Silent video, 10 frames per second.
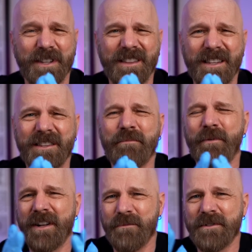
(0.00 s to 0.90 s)
I think the
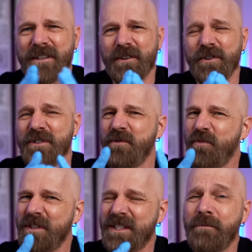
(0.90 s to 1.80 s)
problem is that they're using
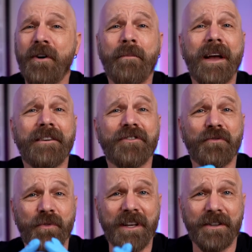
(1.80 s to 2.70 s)
one small bag of
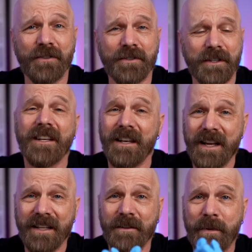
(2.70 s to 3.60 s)
Doritos to line the